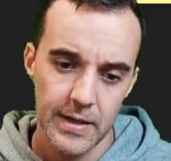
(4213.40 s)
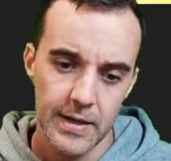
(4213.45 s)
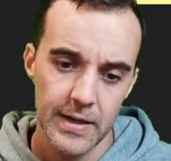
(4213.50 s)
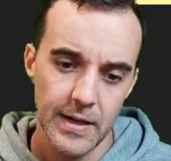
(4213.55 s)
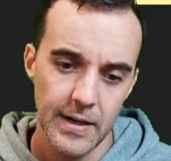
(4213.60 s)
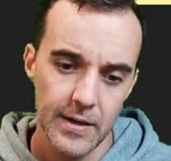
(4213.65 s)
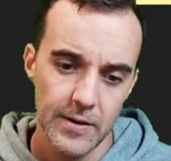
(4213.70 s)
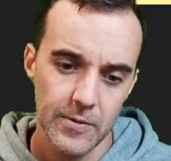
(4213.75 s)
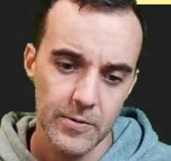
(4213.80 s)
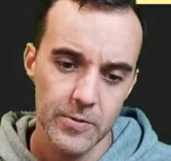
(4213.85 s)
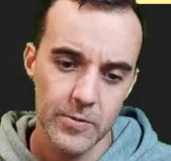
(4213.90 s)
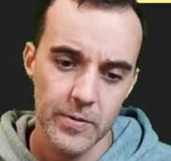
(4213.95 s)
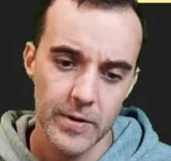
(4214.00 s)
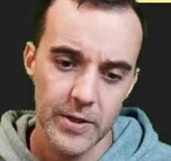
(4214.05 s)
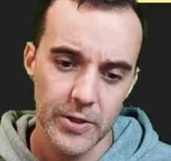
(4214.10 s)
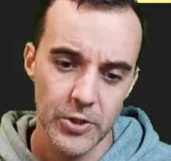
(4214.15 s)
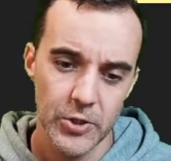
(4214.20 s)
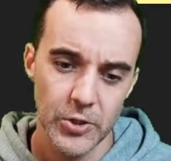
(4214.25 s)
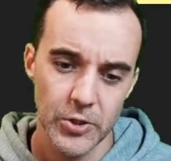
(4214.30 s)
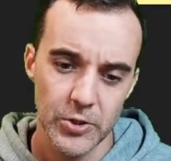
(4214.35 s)
How do I
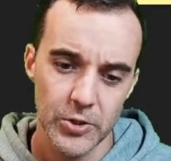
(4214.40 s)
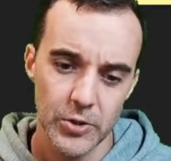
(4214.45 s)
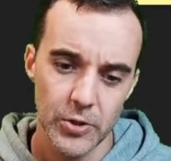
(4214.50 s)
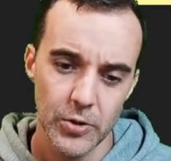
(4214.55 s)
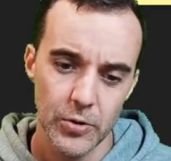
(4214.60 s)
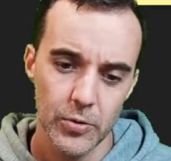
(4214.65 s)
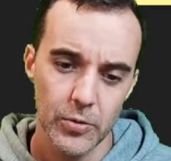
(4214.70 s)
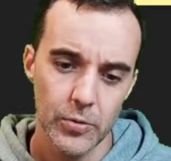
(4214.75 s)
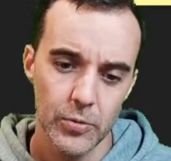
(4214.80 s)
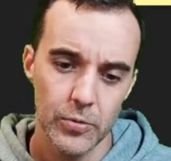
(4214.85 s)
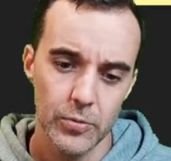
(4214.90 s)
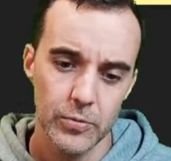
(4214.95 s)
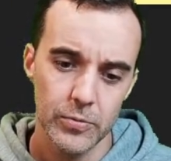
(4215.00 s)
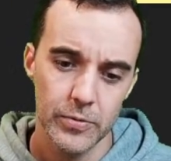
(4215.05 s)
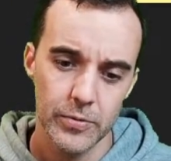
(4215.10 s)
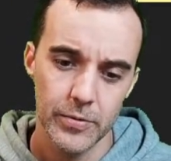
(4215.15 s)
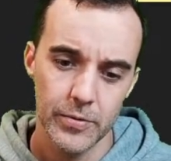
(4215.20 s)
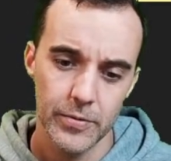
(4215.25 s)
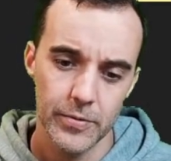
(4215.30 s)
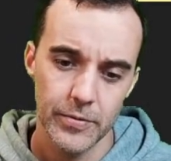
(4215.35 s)
show
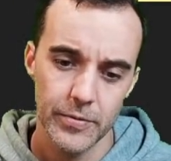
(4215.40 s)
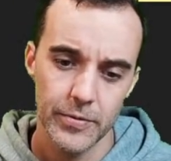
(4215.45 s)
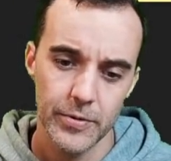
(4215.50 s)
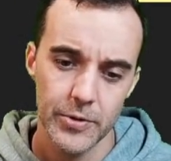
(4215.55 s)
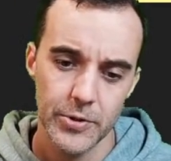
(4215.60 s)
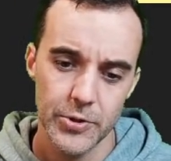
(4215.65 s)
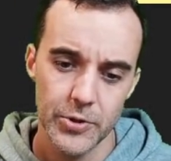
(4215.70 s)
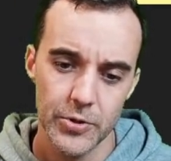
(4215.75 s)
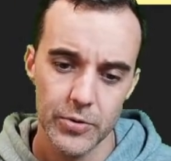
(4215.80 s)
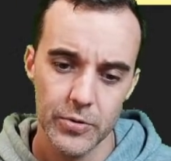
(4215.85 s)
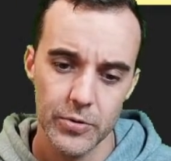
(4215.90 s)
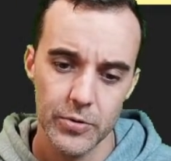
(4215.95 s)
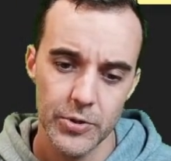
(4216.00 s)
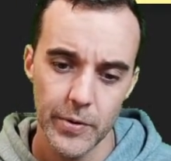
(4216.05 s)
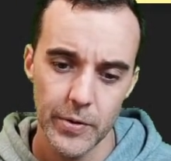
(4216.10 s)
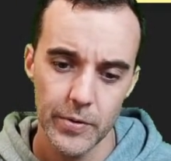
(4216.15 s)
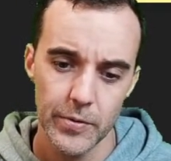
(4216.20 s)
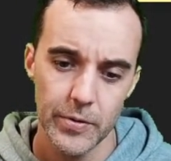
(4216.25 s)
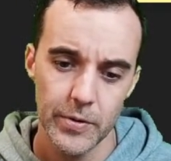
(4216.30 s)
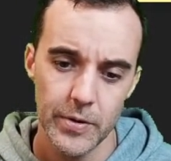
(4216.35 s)
the journal
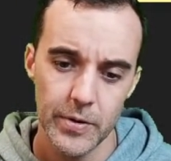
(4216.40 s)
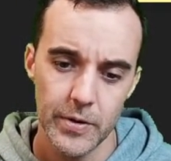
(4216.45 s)
mode?